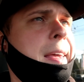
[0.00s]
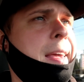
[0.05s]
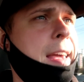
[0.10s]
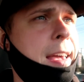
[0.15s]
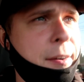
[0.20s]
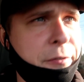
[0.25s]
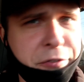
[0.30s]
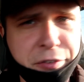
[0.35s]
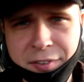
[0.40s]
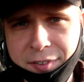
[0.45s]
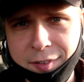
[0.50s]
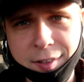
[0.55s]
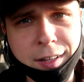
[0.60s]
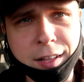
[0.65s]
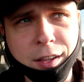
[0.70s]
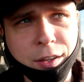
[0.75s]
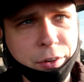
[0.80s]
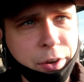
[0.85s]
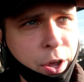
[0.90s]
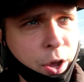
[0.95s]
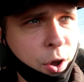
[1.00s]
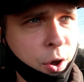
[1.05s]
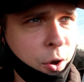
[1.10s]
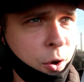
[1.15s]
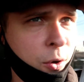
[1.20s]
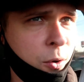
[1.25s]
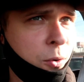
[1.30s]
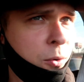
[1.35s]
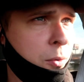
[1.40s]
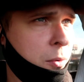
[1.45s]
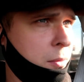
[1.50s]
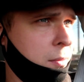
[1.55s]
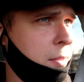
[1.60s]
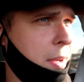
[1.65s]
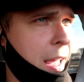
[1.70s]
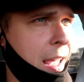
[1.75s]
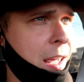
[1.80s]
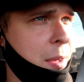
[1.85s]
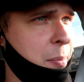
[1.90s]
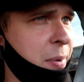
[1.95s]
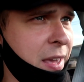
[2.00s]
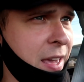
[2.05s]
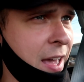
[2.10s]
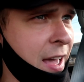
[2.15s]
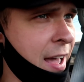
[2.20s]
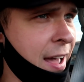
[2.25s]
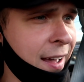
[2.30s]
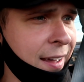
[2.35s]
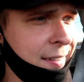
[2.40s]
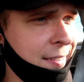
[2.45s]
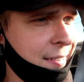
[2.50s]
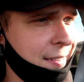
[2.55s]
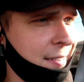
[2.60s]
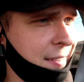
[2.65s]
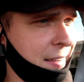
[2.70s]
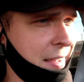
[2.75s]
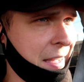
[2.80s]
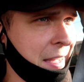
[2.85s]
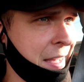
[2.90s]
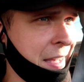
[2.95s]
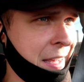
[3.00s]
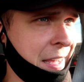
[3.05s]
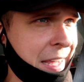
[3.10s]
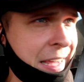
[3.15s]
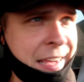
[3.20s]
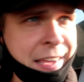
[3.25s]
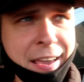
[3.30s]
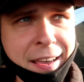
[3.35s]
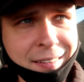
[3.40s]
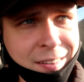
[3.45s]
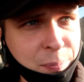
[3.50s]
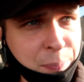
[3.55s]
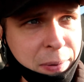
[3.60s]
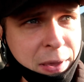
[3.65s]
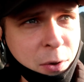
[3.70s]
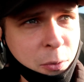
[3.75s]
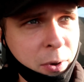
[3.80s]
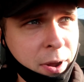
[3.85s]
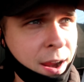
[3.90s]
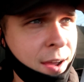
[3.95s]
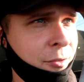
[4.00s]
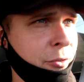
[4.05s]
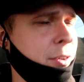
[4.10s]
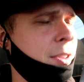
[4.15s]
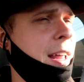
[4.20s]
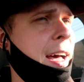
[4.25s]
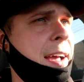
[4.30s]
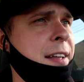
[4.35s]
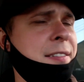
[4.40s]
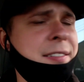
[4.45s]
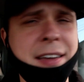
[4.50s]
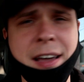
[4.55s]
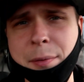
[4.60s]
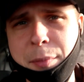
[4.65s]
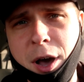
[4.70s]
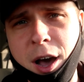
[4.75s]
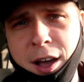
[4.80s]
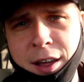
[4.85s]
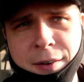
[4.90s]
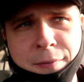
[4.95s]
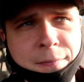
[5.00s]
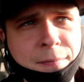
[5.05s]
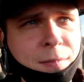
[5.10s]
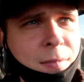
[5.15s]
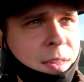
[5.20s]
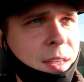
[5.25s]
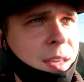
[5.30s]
If still no ABS, ESP, whatever lights come on,